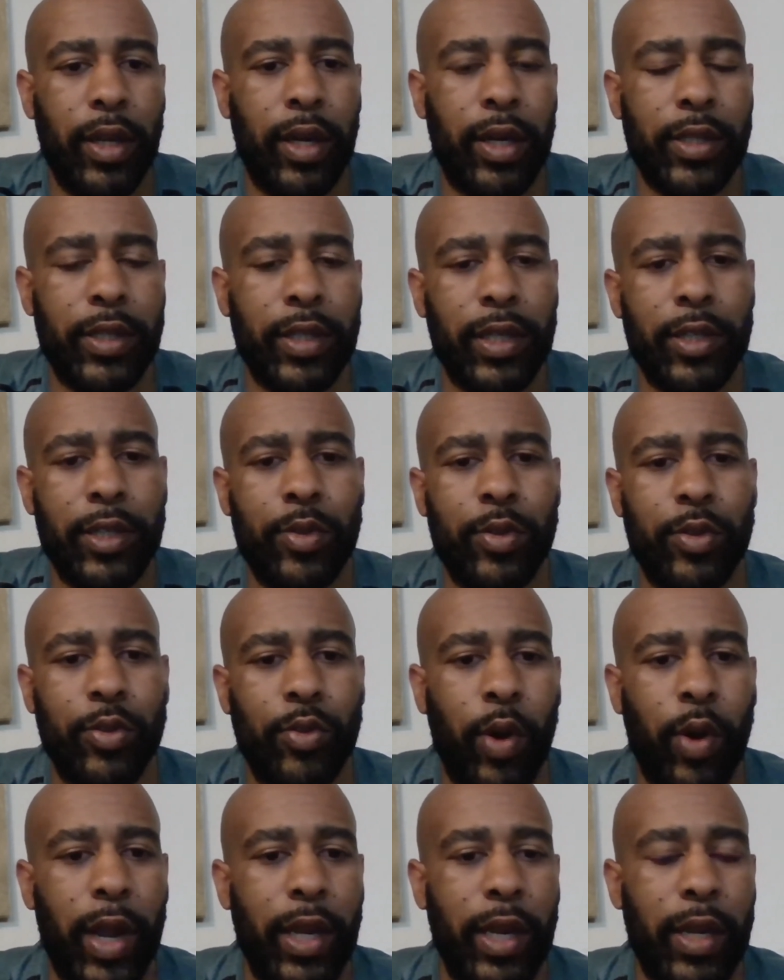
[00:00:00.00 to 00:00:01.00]
I said this was
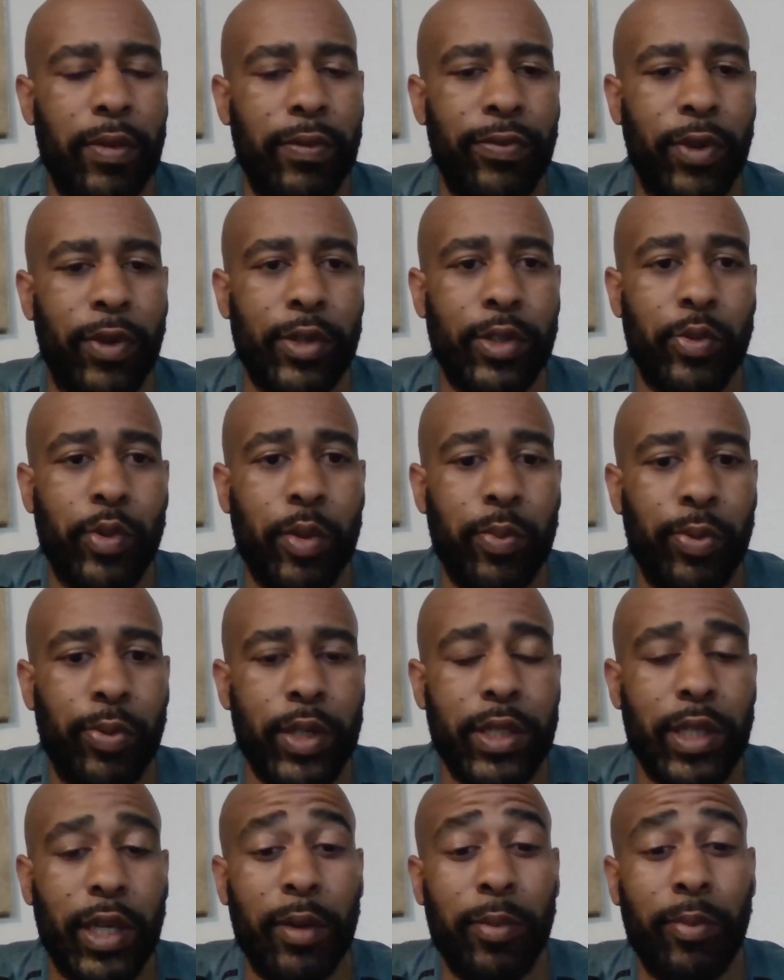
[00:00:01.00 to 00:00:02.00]
great info, so we
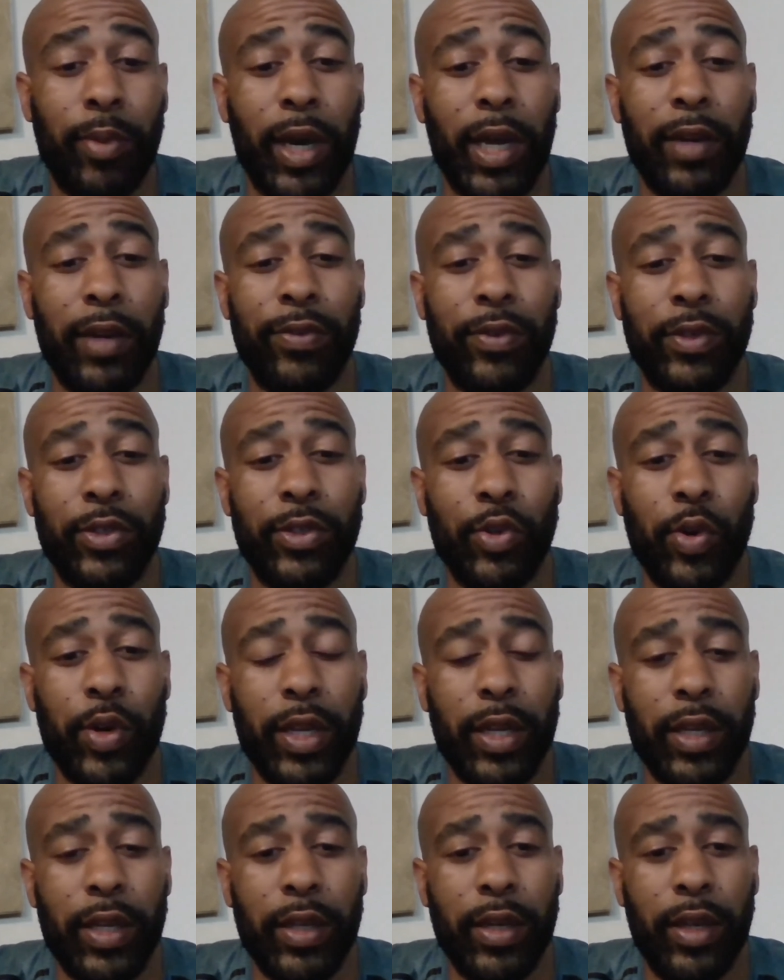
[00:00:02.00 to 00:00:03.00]
appreciate everybody for
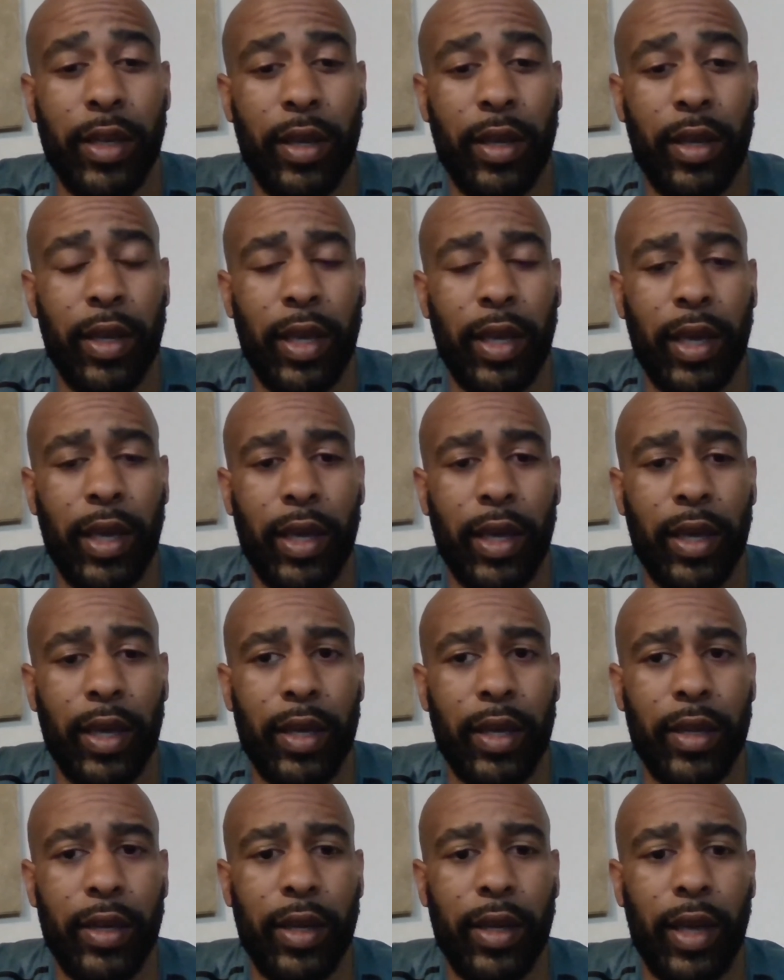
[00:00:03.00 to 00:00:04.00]
joining
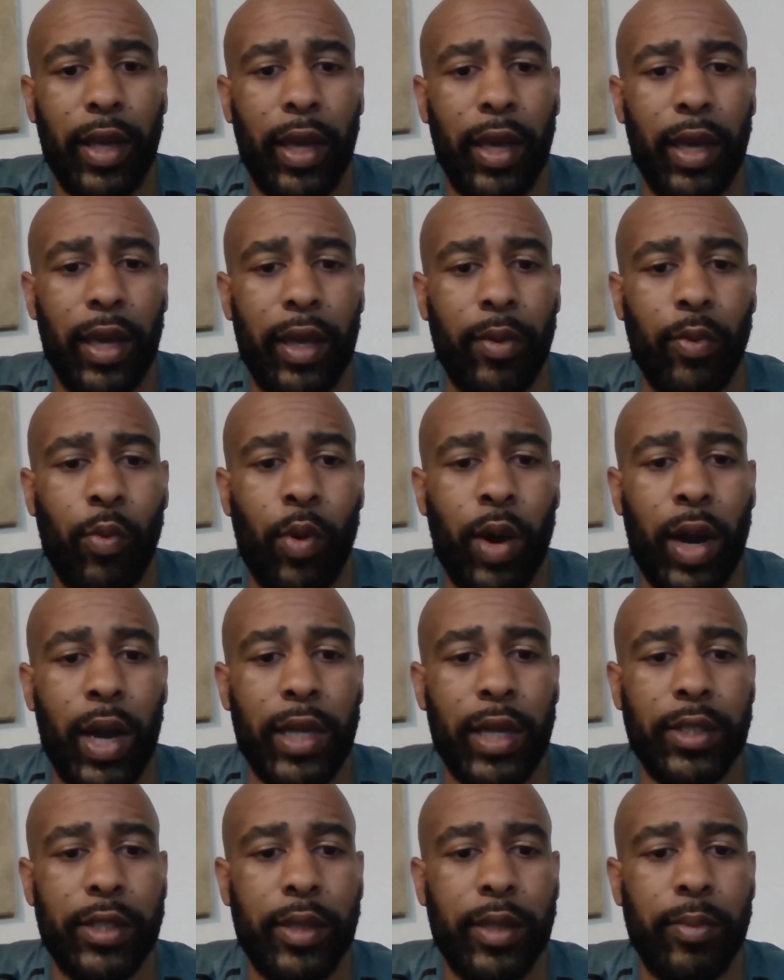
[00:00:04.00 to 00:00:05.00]
in and
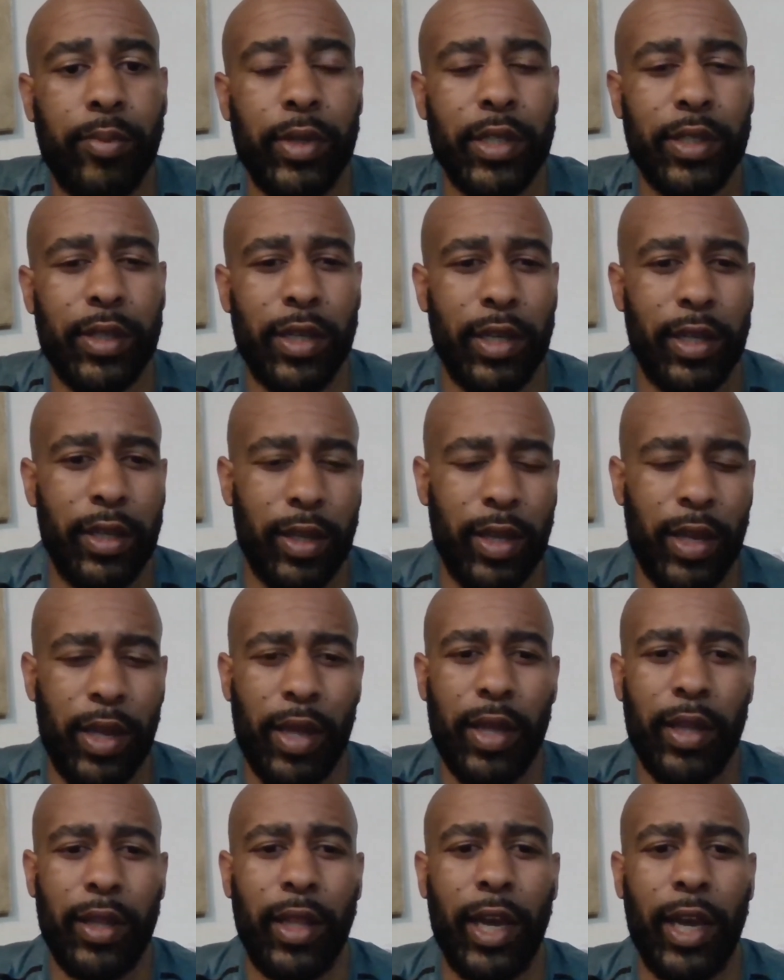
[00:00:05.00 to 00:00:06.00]
watching. But is there any
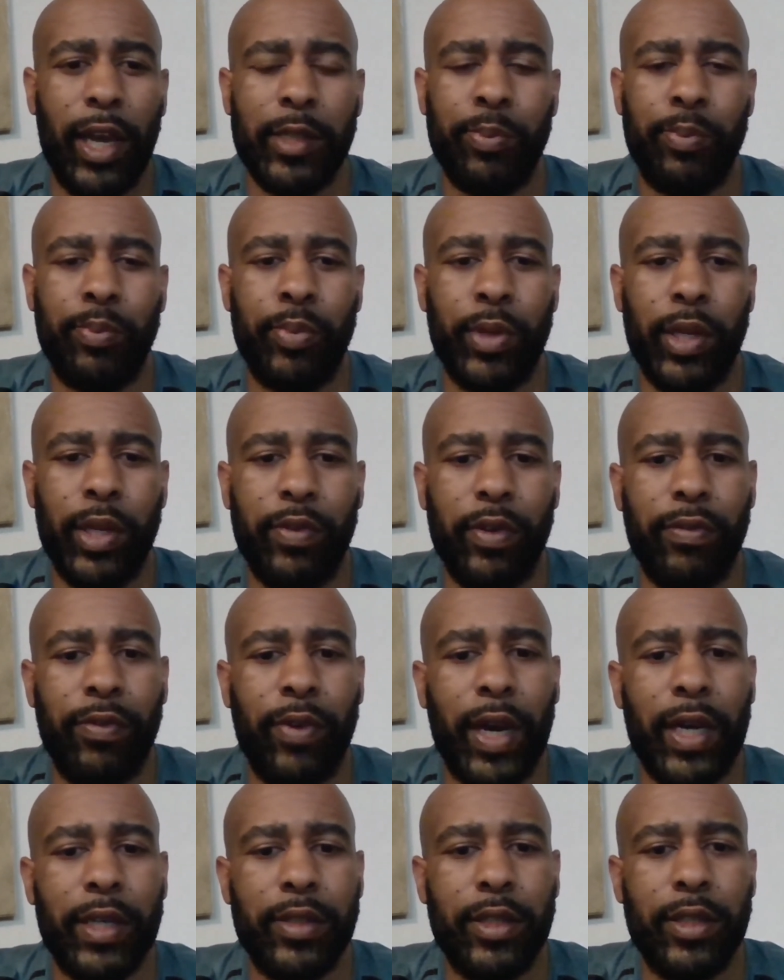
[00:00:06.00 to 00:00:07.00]
last bit of
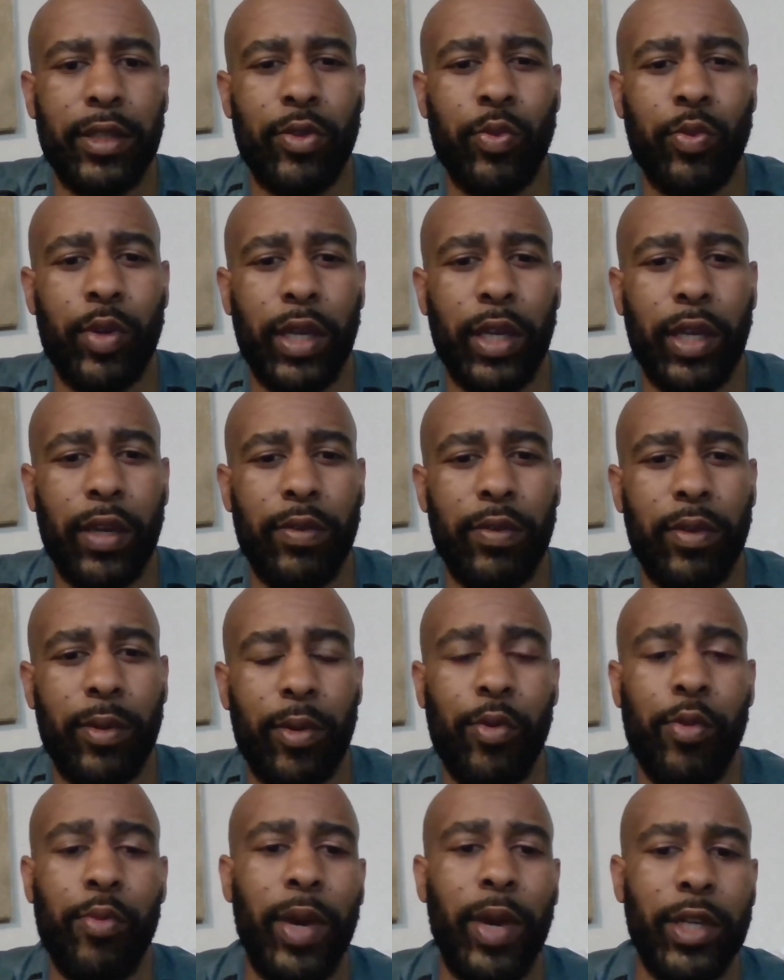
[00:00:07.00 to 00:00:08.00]
advice that you want to give
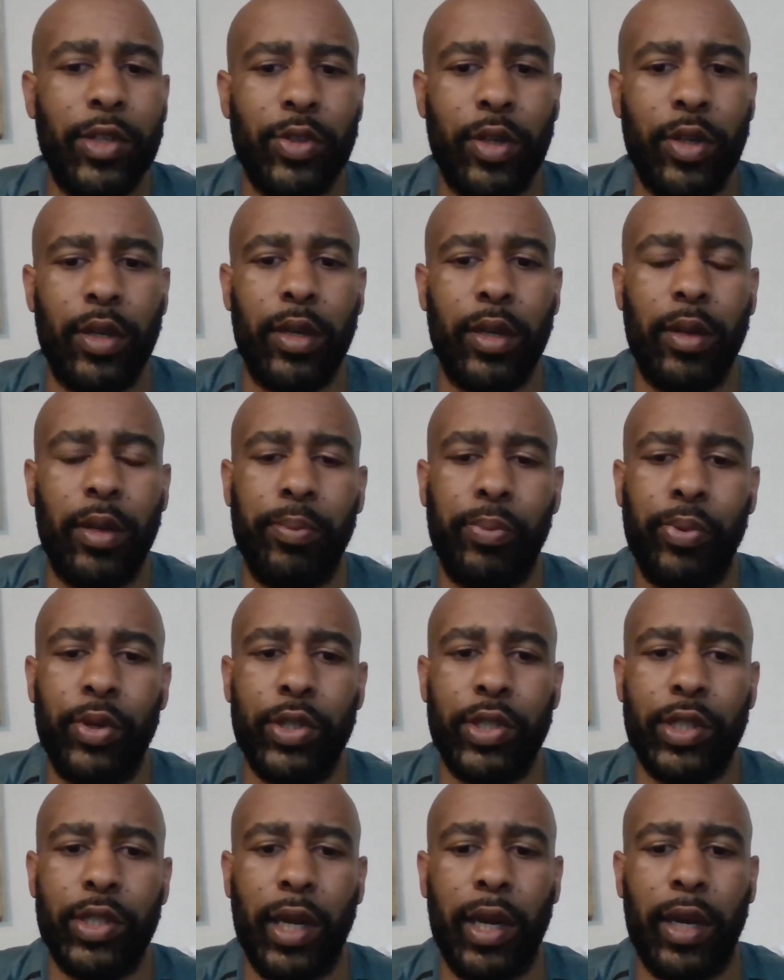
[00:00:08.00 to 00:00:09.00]
them? We'll make sure to
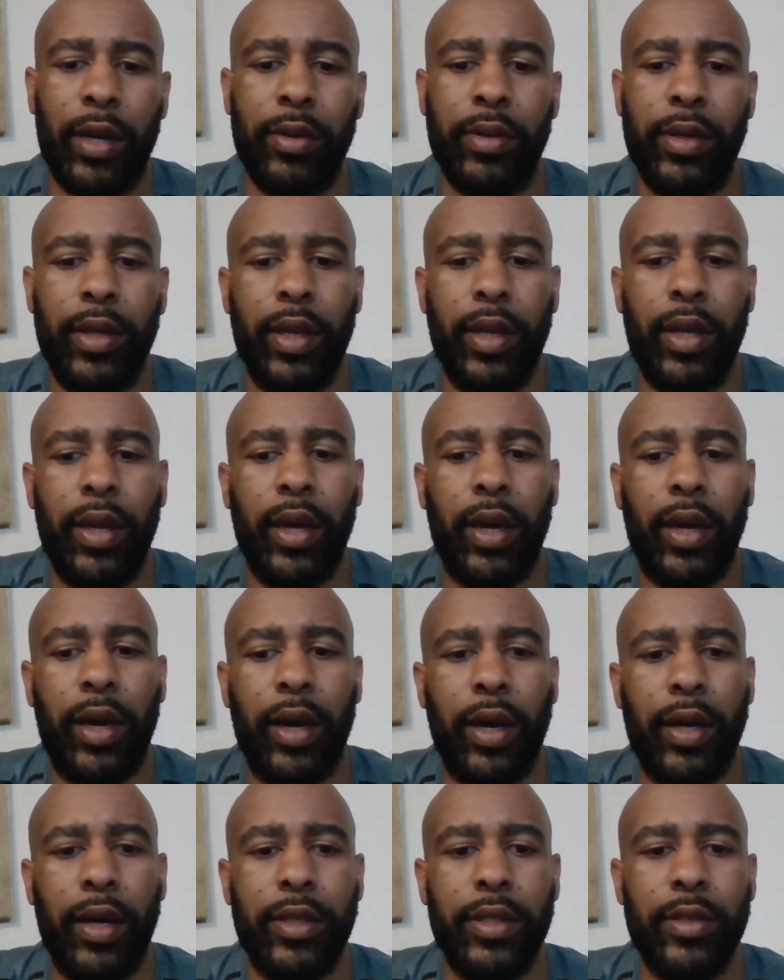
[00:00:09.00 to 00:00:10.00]
push out
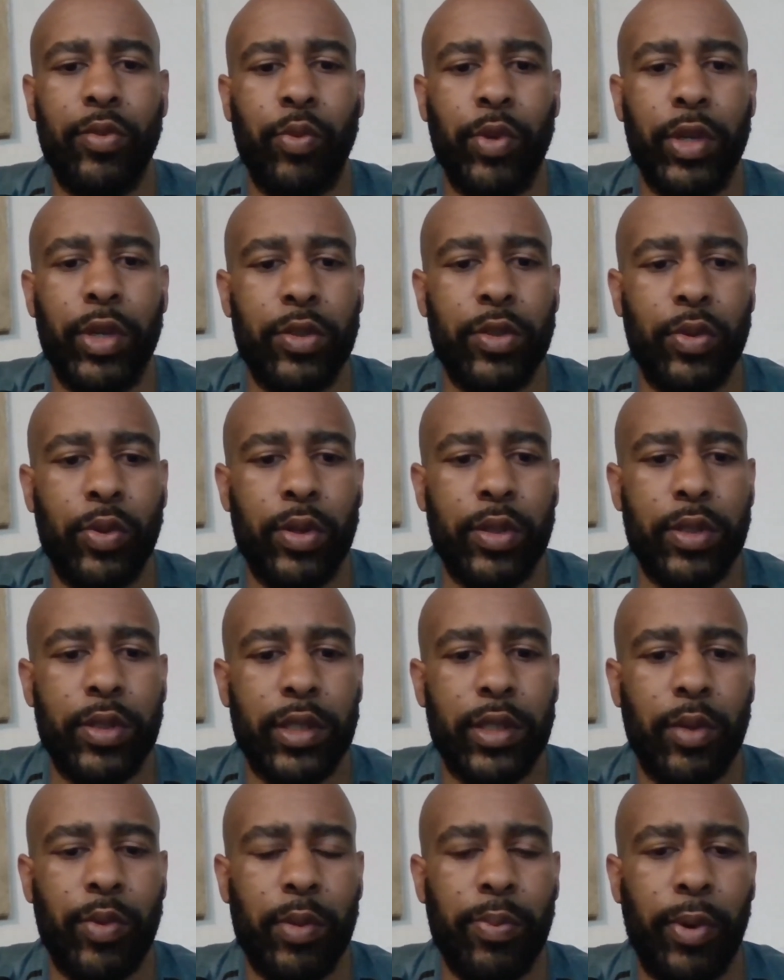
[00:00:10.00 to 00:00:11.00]
these
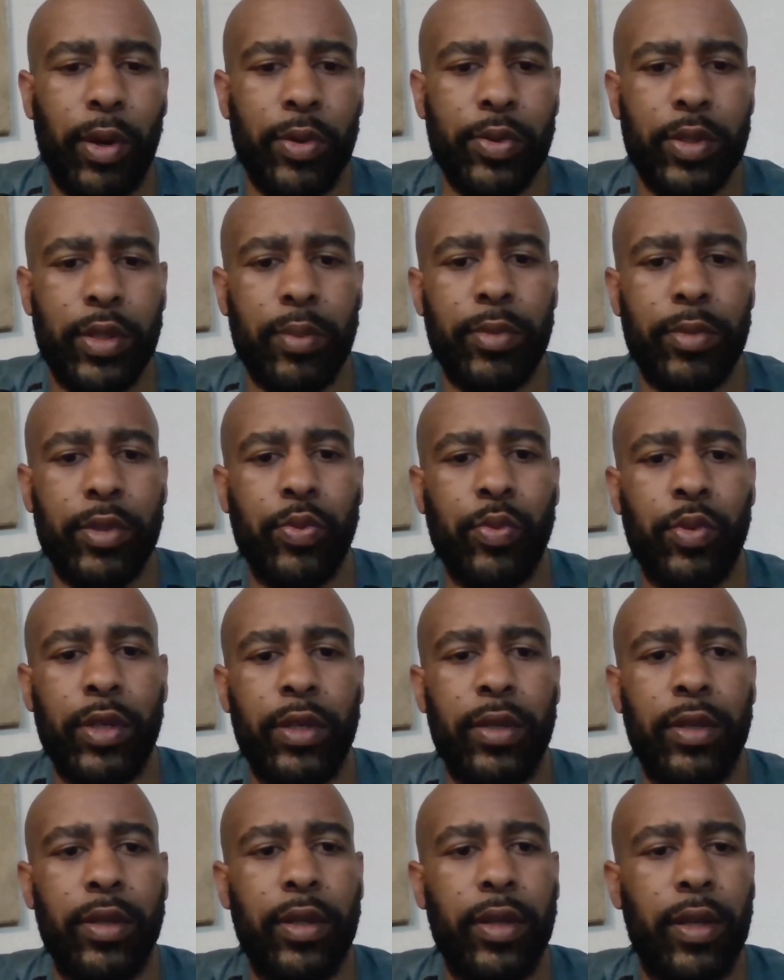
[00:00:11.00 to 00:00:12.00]
resources and repost them as
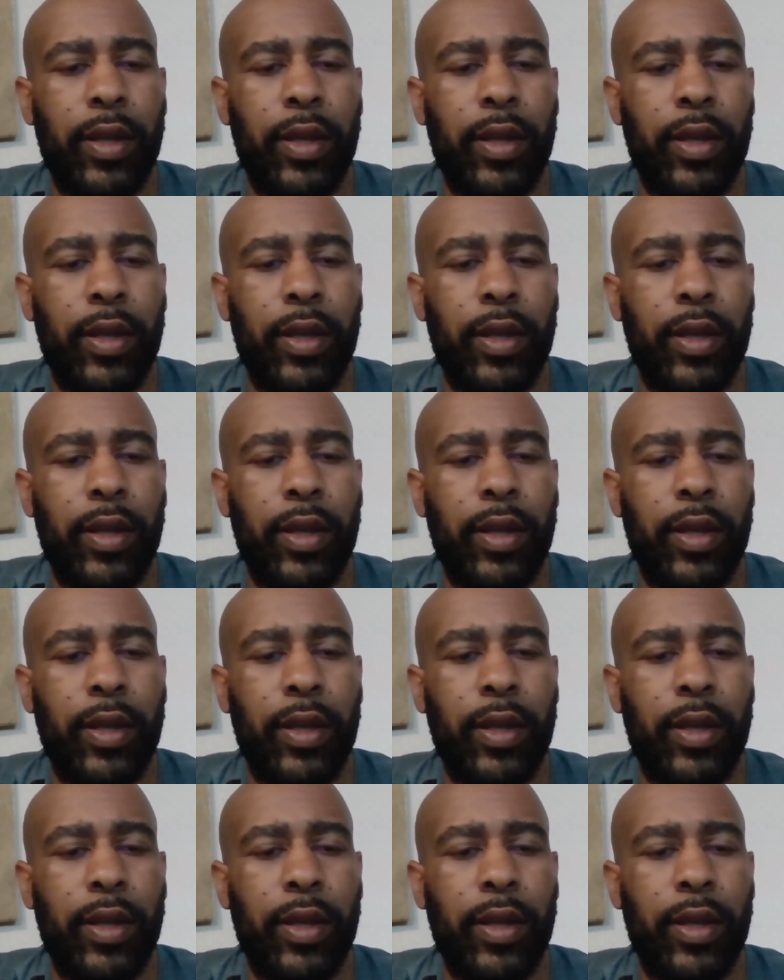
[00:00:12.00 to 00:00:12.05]
well.